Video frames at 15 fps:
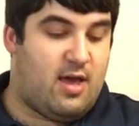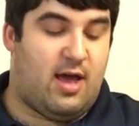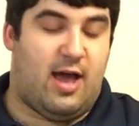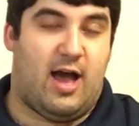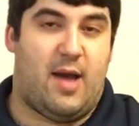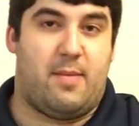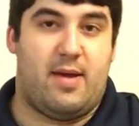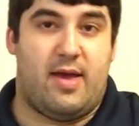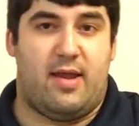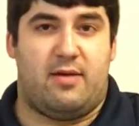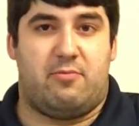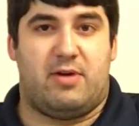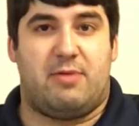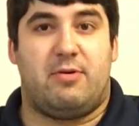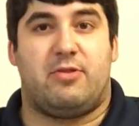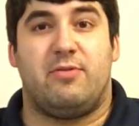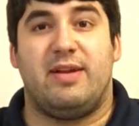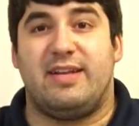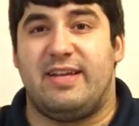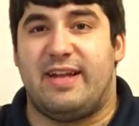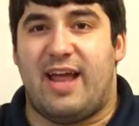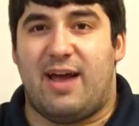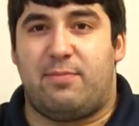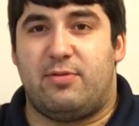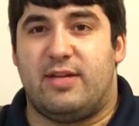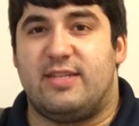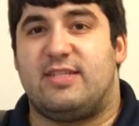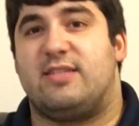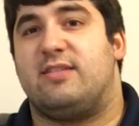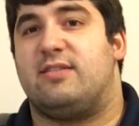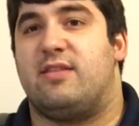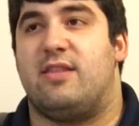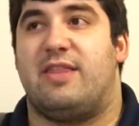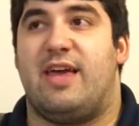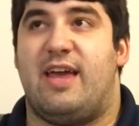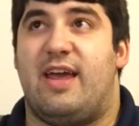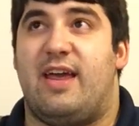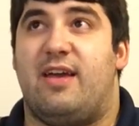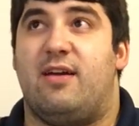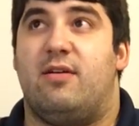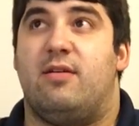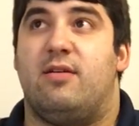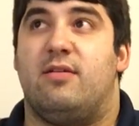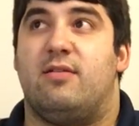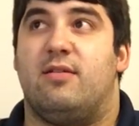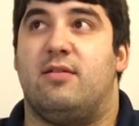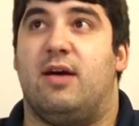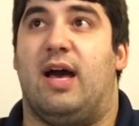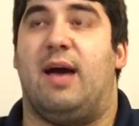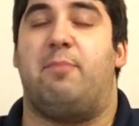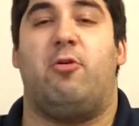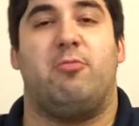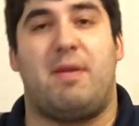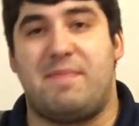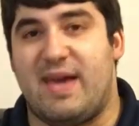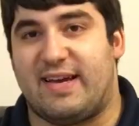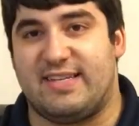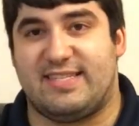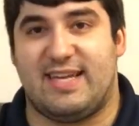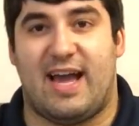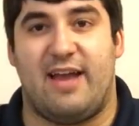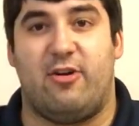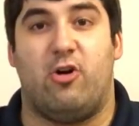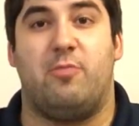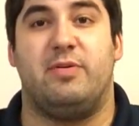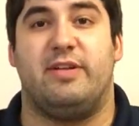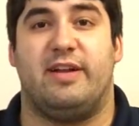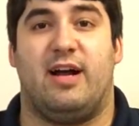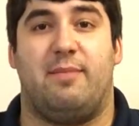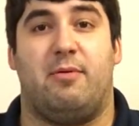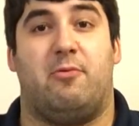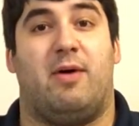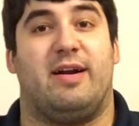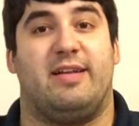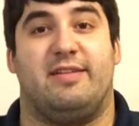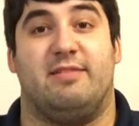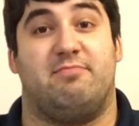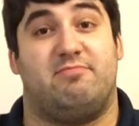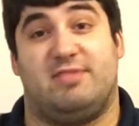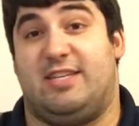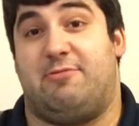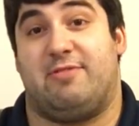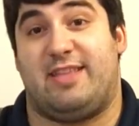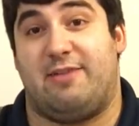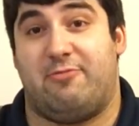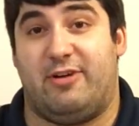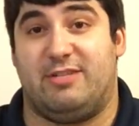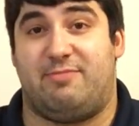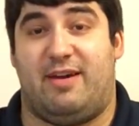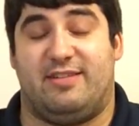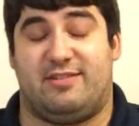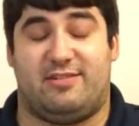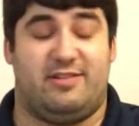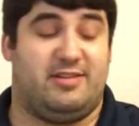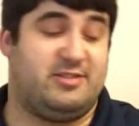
And when I went through Indianapolis, they pulled my bag aside, opened it up, and wanted to see what that was, basically.